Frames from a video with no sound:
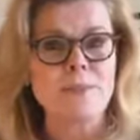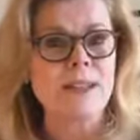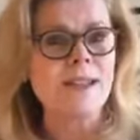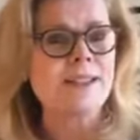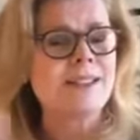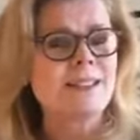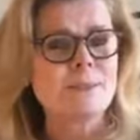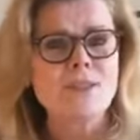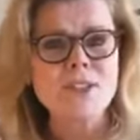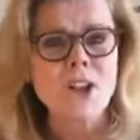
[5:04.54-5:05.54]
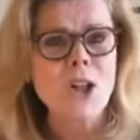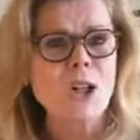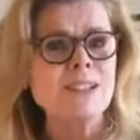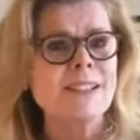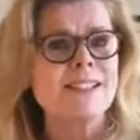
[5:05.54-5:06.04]
blend and some
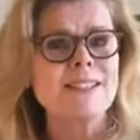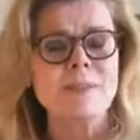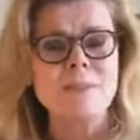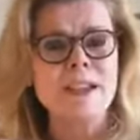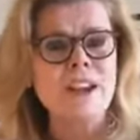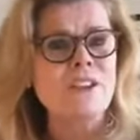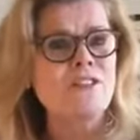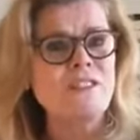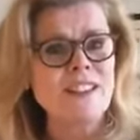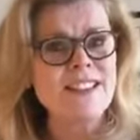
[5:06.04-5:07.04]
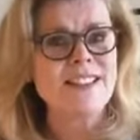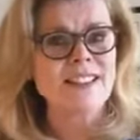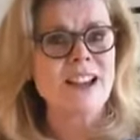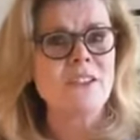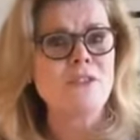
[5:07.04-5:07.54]
salt and some fun
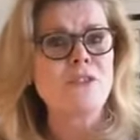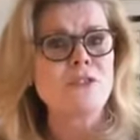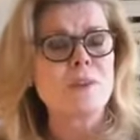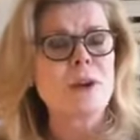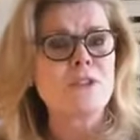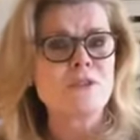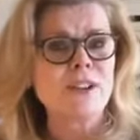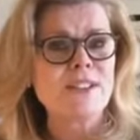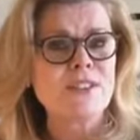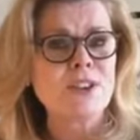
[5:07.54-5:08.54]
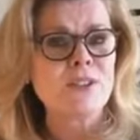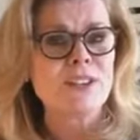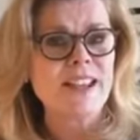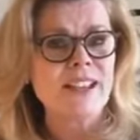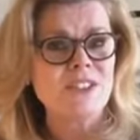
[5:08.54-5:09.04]
stuff from our friends over
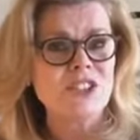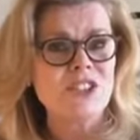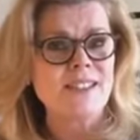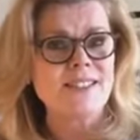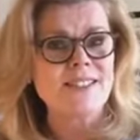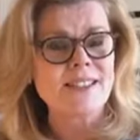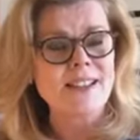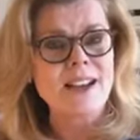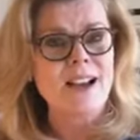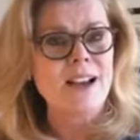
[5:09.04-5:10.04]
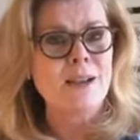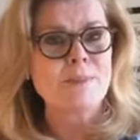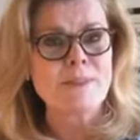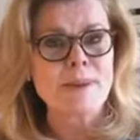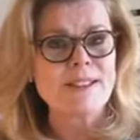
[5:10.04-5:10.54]
at Ava Jane's um,
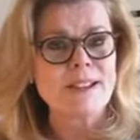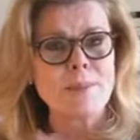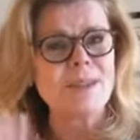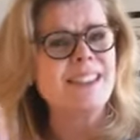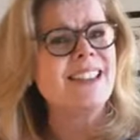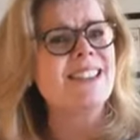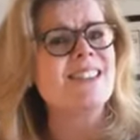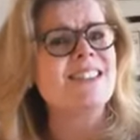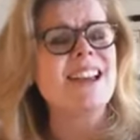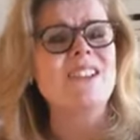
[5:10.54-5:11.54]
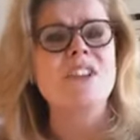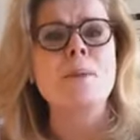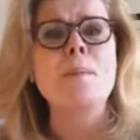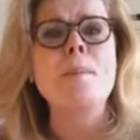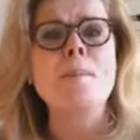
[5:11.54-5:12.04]
Spice Company. They just have an
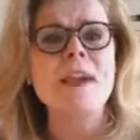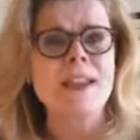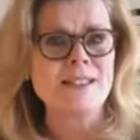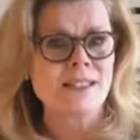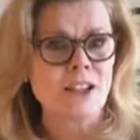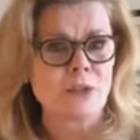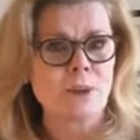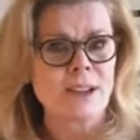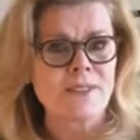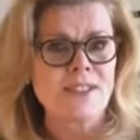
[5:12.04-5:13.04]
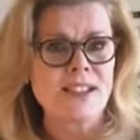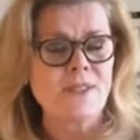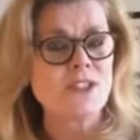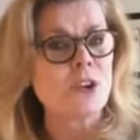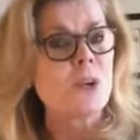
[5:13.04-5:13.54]
amazing array of
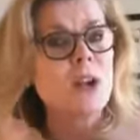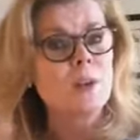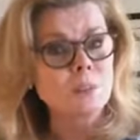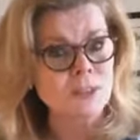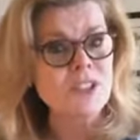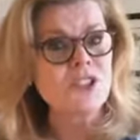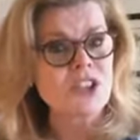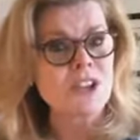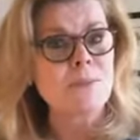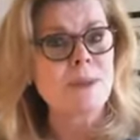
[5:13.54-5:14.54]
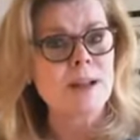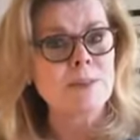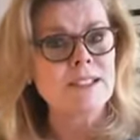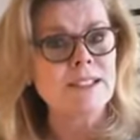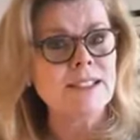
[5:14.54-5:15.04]
stuff. So please share
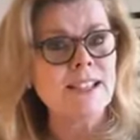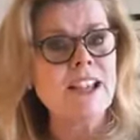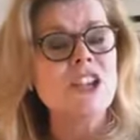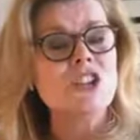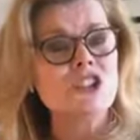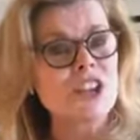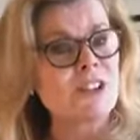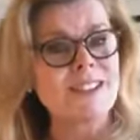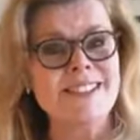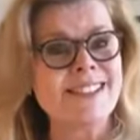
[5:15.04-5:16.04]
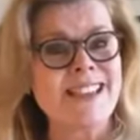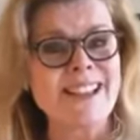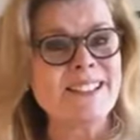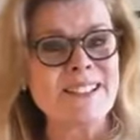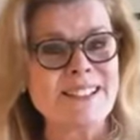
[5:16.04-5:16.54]
publicly Share, say
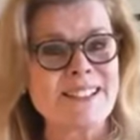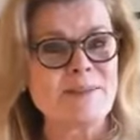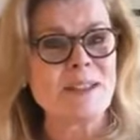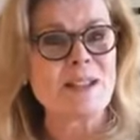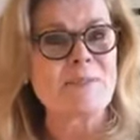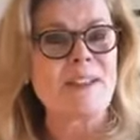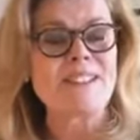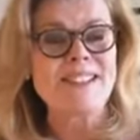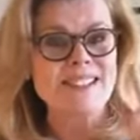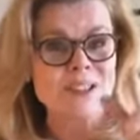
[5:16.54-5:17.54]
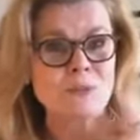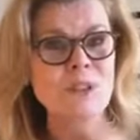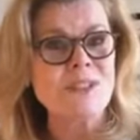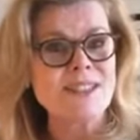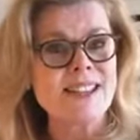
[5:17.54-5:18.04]
a little something about this and
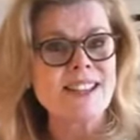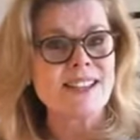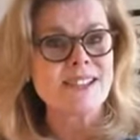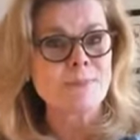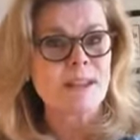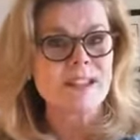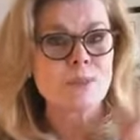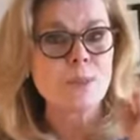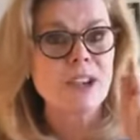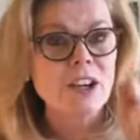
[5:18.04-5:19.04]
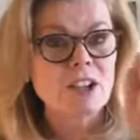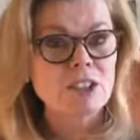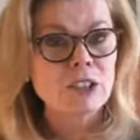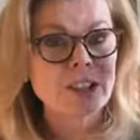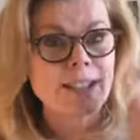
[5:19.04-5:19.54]
we'll see it because we are
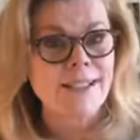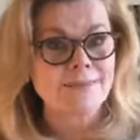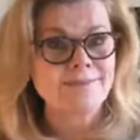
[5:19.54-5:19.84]
looking.